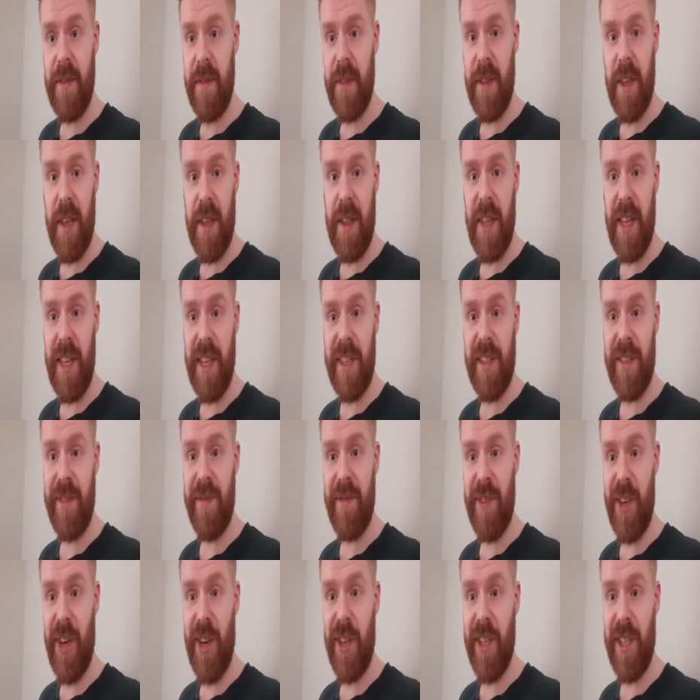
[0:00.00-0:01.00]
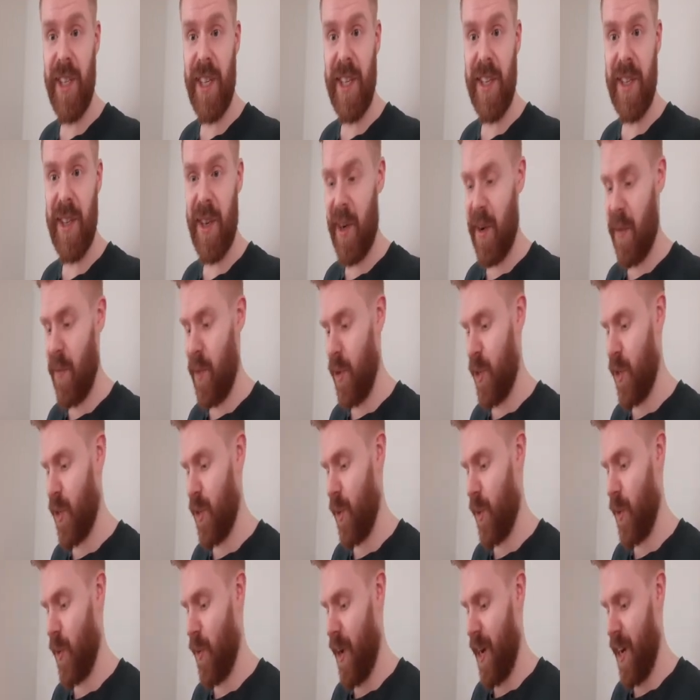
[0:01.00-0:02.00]
in these jerseys, so I'm not
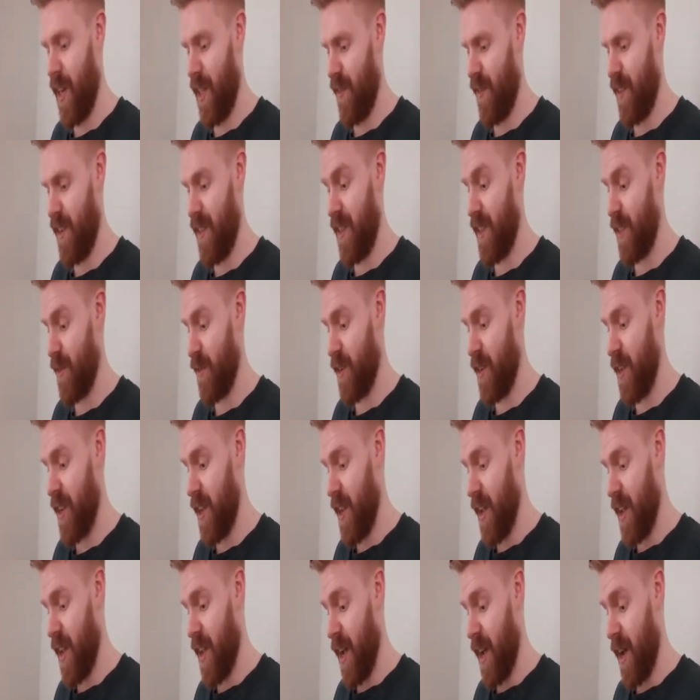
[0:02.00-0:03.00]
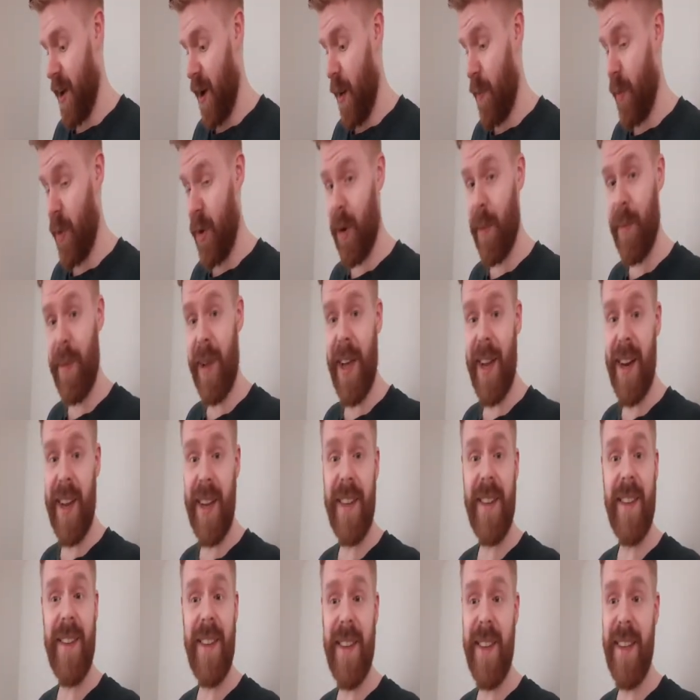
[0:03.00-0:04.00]
sure why they've done this one. I'm not
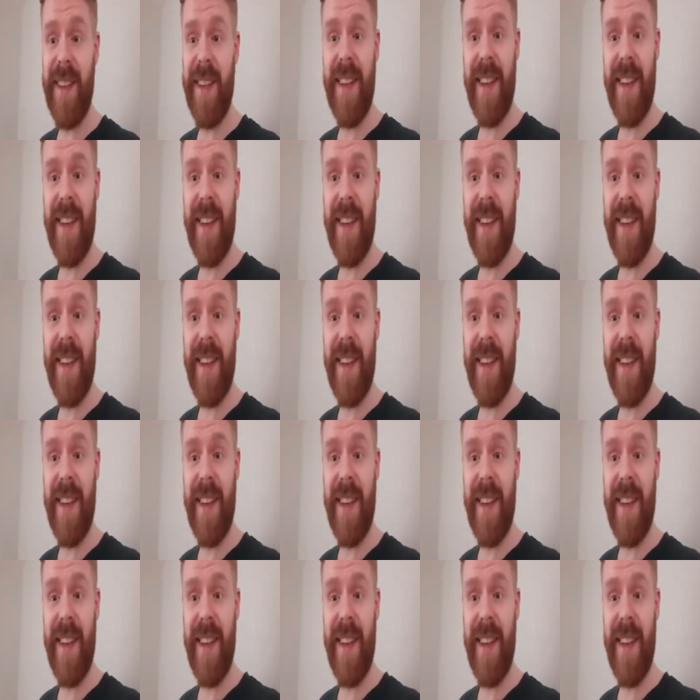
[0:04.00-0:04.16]
complaining.